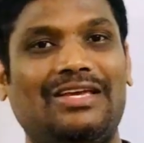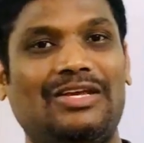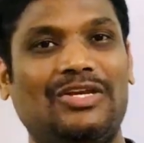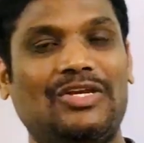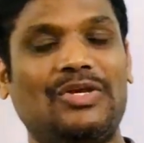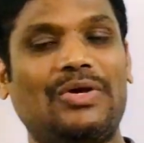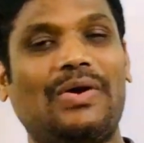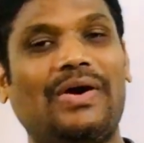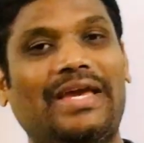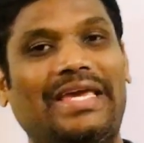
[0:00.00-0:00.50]
in
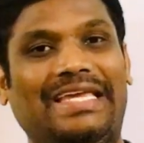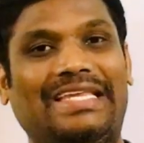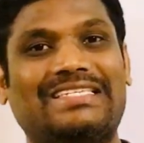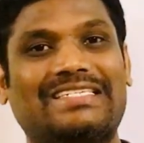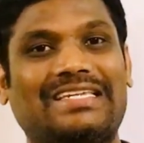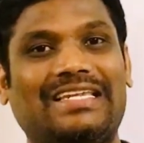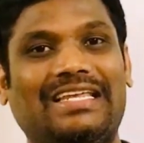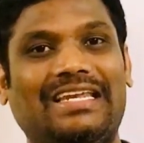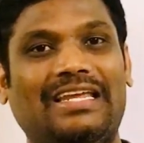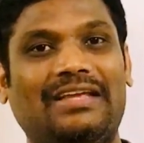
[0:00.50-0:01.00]
your
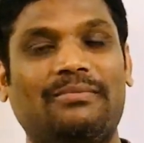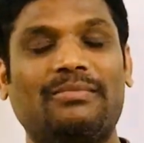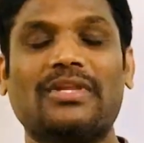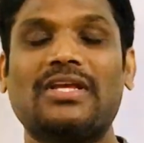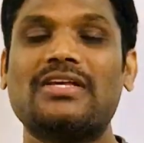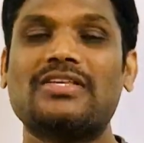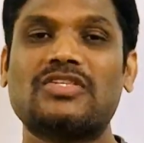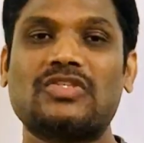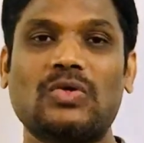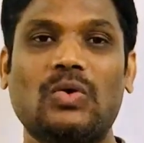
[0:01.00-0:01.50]
engineering.
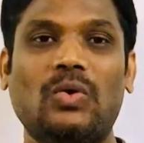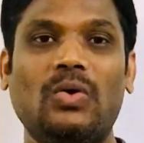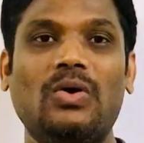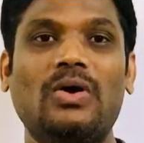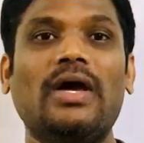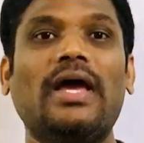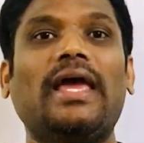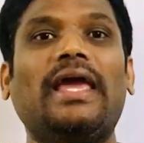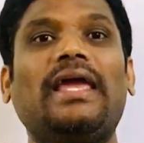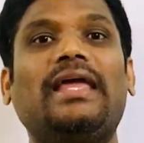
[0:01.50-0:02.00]

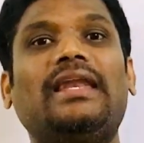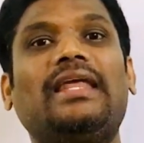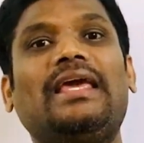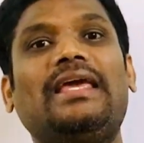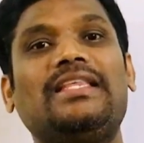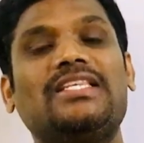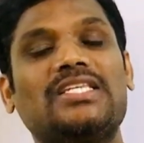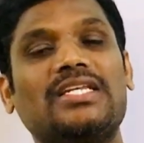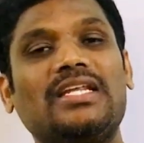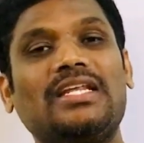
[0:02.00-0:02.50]
So in
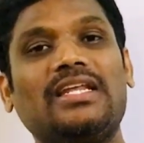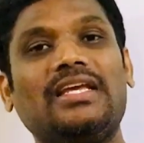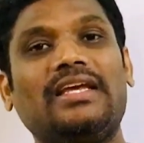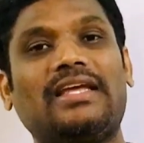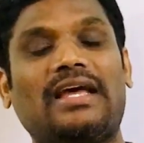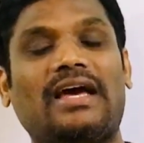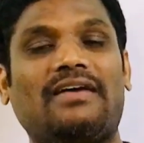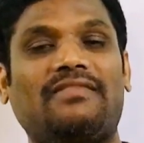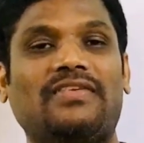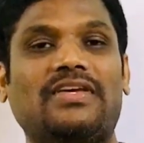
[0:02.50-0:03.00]
engineering
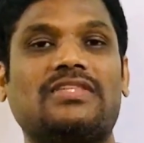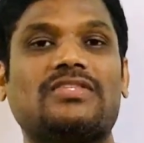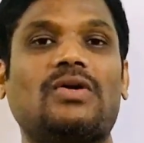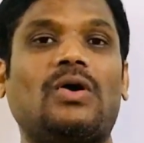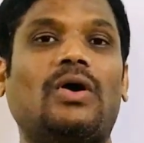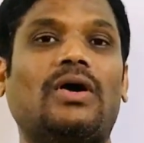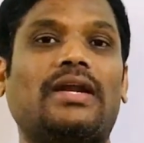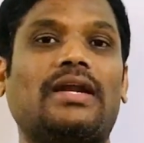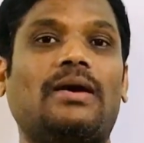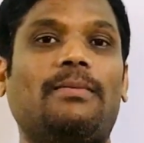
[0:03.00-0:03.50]
graphics
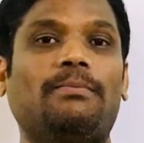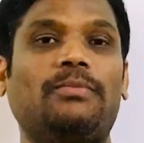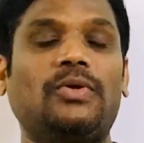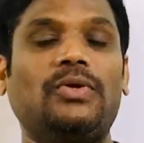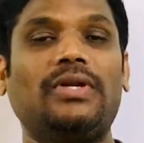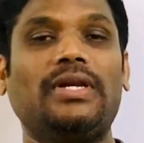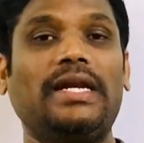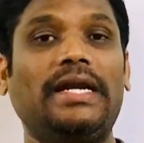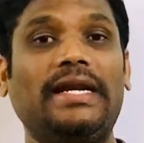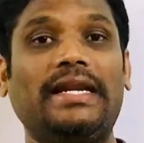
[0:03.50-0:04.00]
or
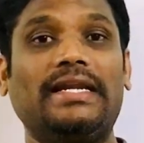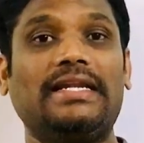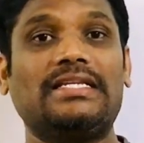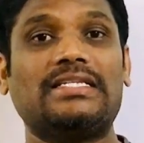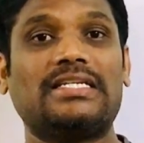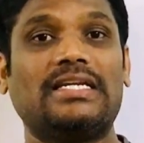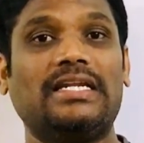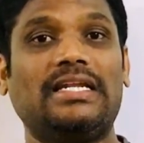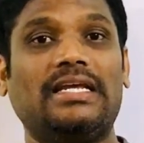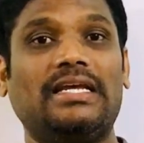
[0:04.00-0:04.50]
computer aided
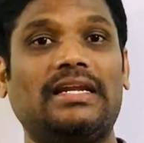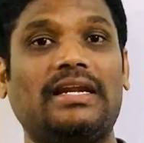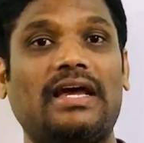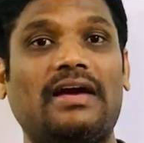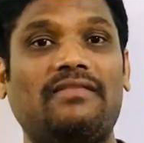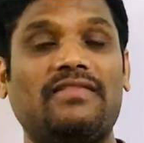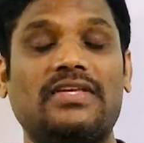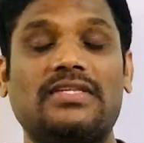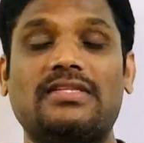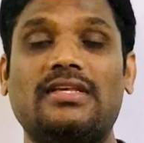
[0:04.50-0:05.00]
engineering
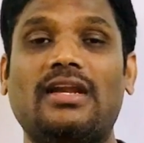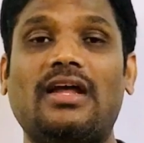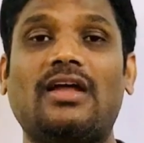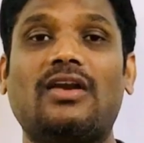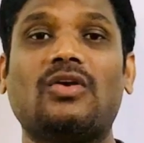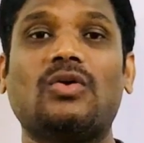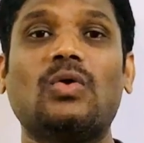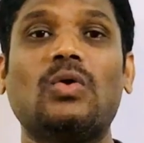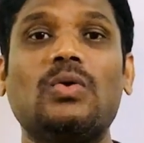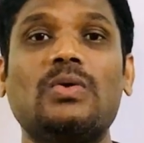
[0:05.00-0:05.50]
graphics, there are
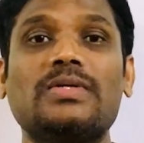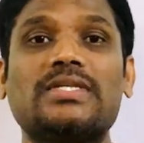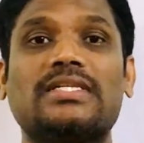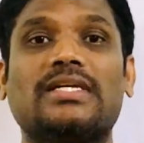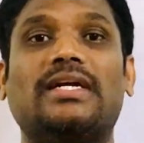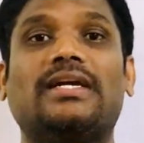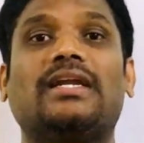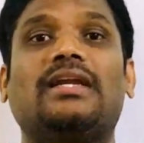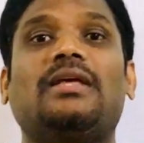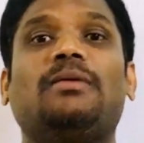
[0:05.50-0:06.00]
no
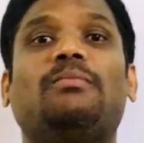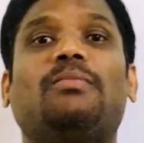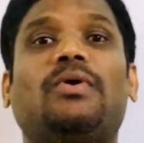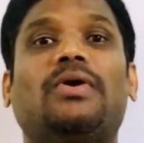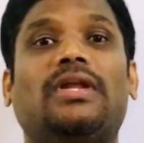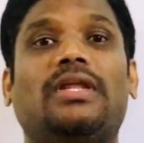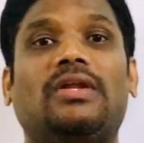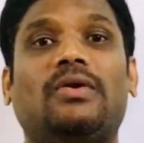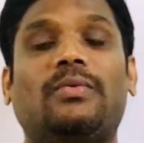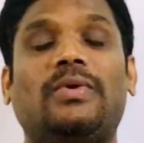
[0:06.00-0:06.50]
certain
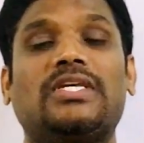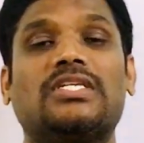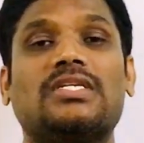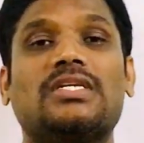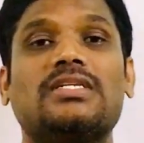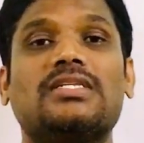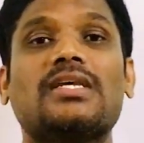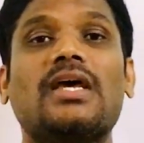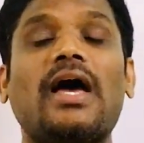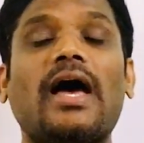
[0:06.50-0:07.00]
important
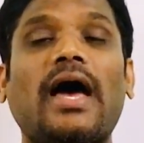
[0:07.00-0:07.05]
questions.